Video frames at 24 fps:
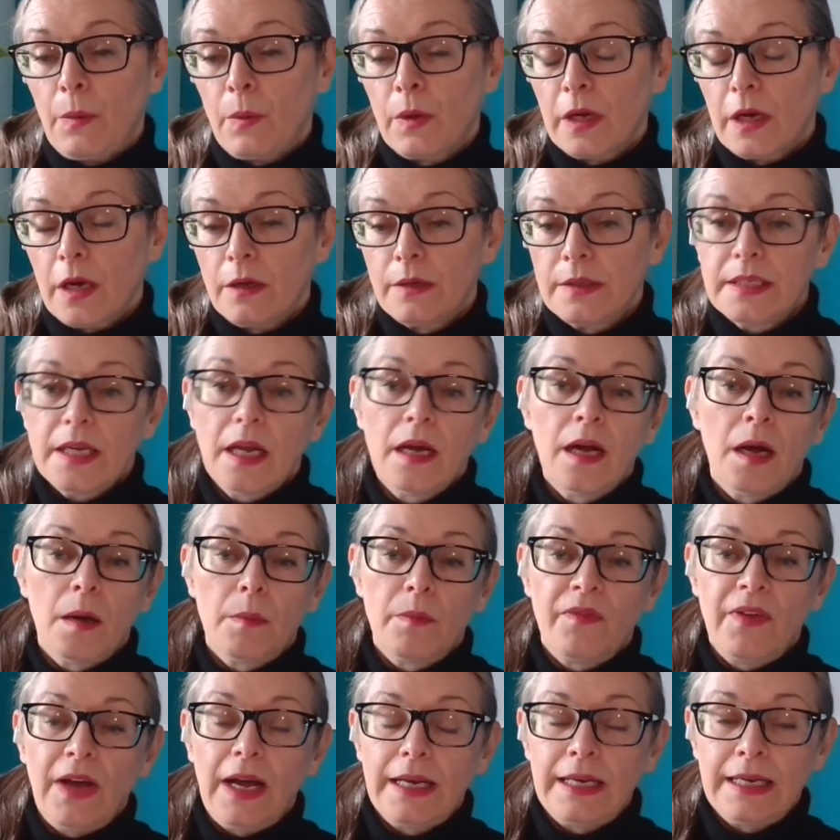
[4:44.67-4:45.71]
That one goes
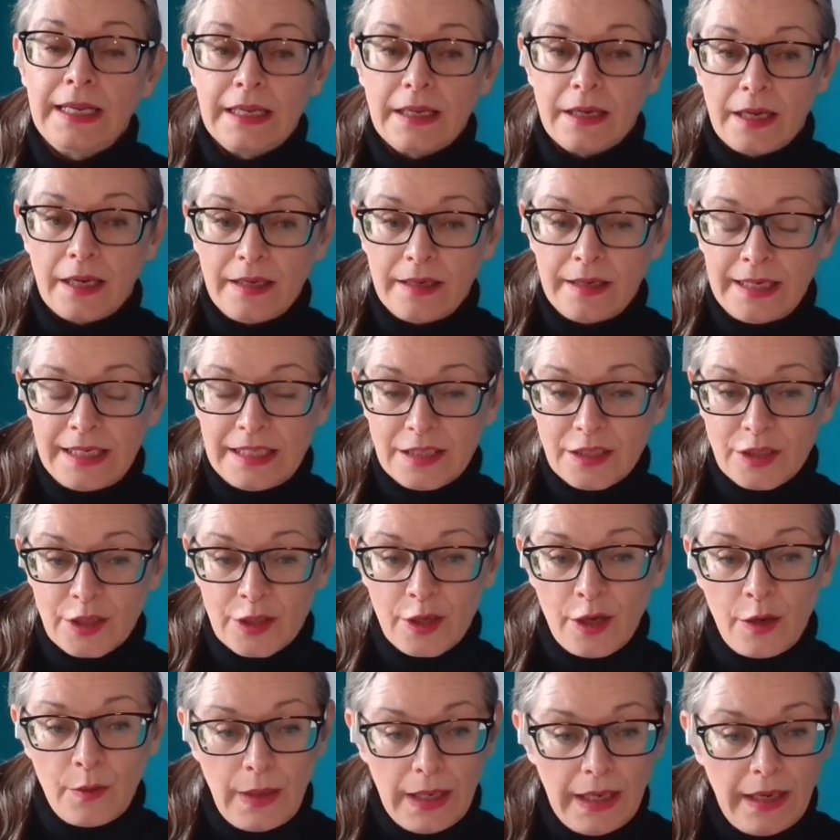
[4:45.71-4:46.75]
up. That link needs
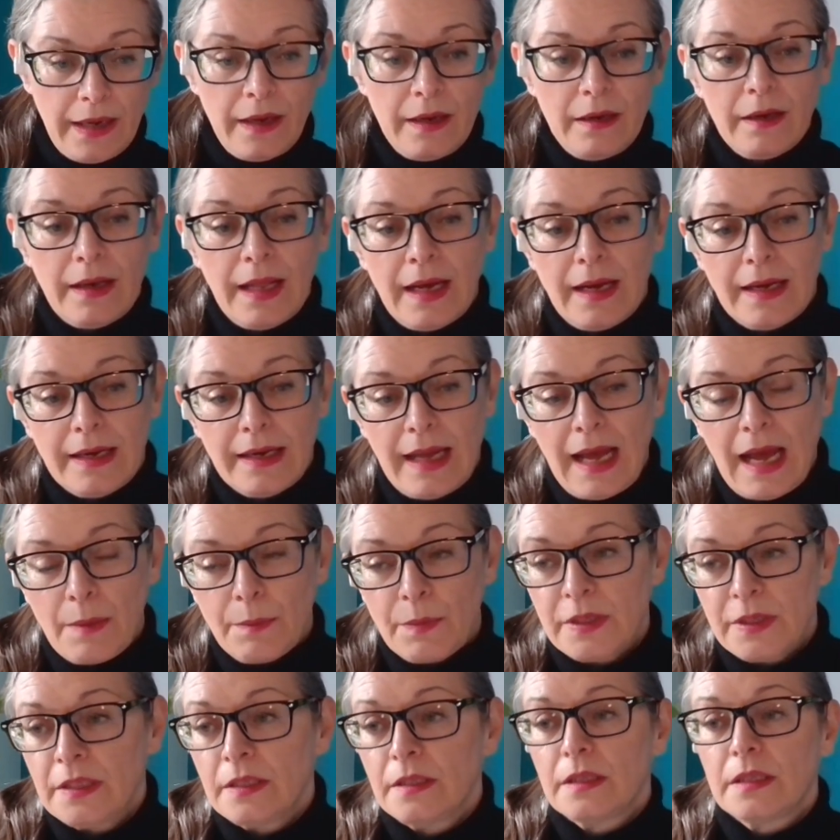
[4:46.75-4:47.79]
to go in. That
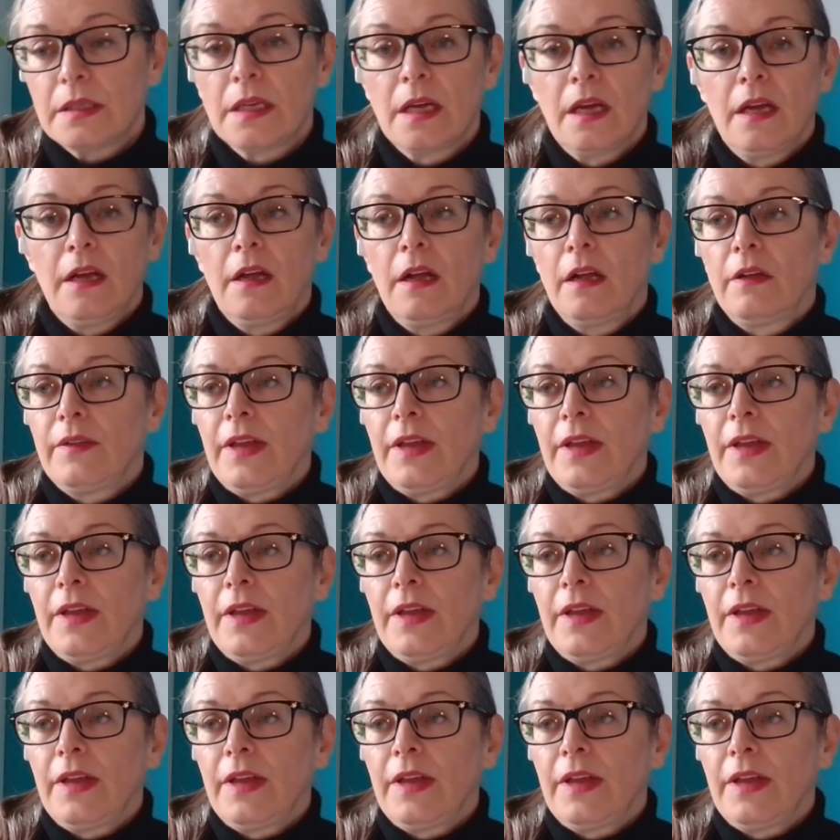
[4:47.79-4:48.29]
happens.